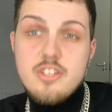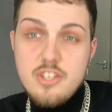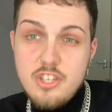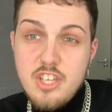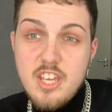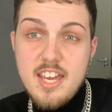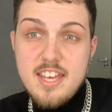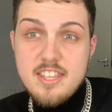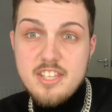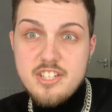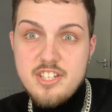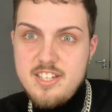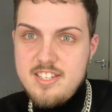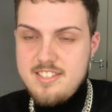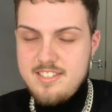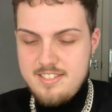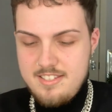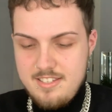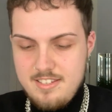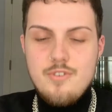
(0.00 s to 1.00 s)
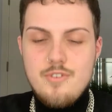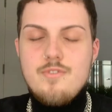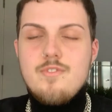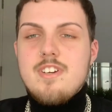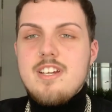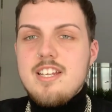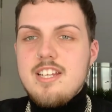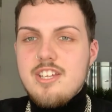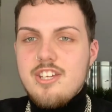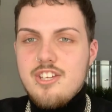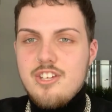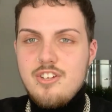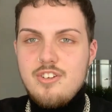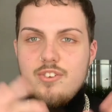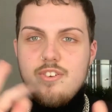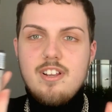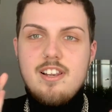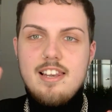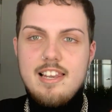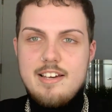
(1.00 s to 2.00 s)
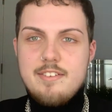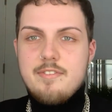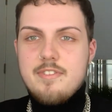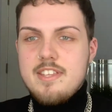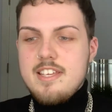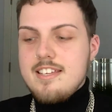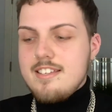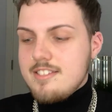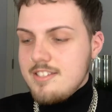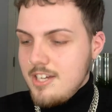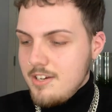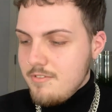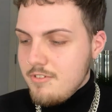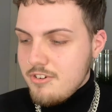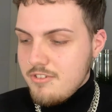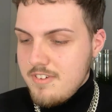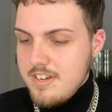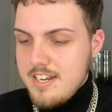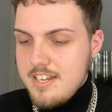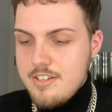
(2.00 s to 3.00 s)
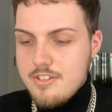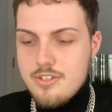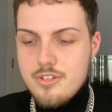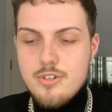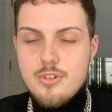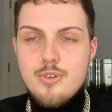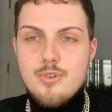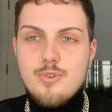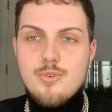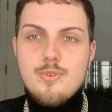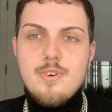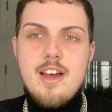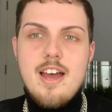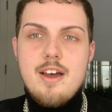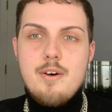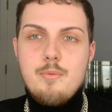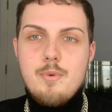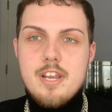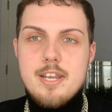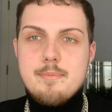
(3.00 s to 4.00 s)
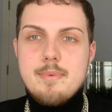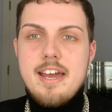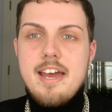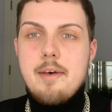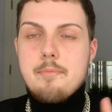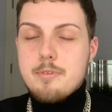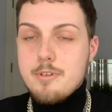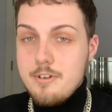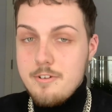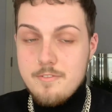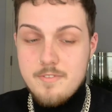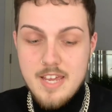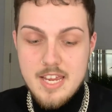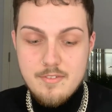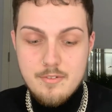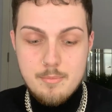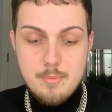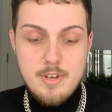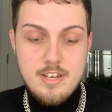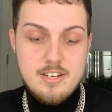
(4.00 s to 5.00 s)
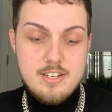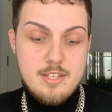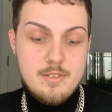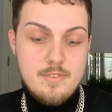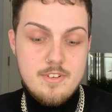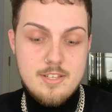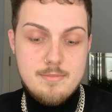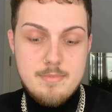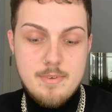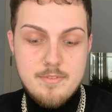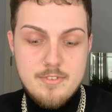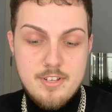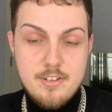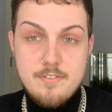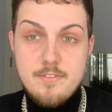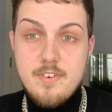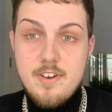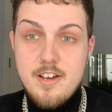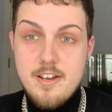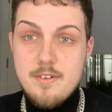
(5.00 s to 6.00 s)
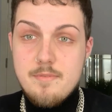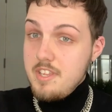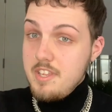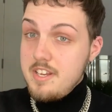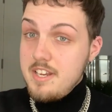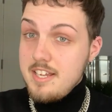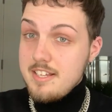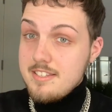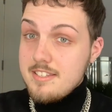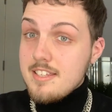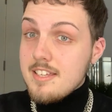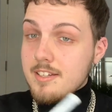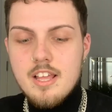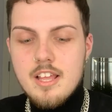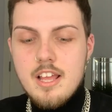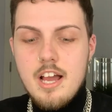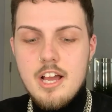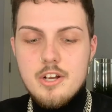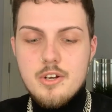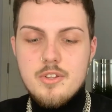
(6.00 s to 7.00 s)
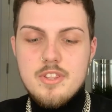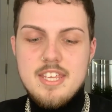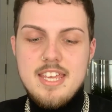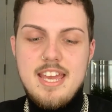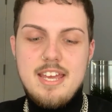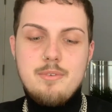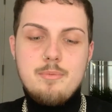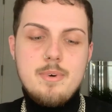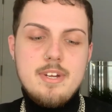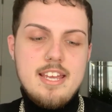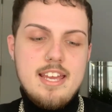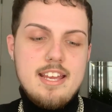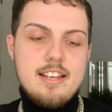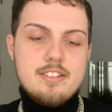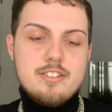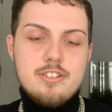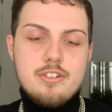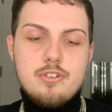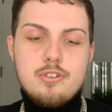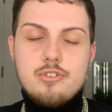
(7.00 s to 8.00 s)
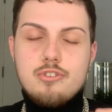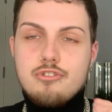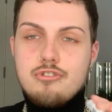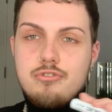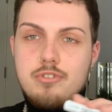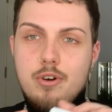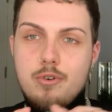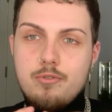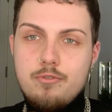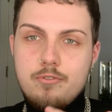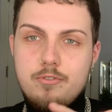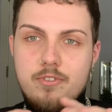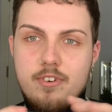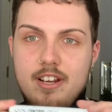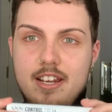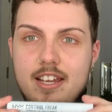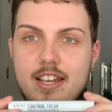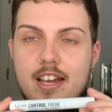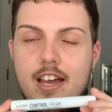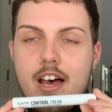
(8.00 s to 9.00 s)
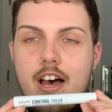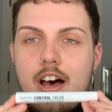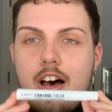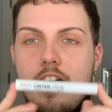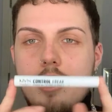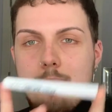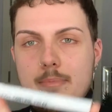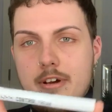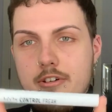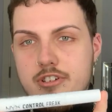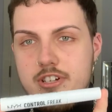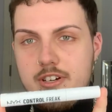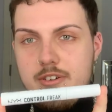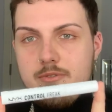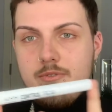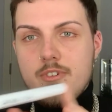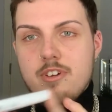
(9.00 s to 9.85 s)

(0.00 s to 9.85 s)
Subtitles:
You get the gist. Really cute, love this, don't regret it at all. One of my absolute favourite purchases for this month so far. The next thing, I got the NYX Control Freak eyebrow gel.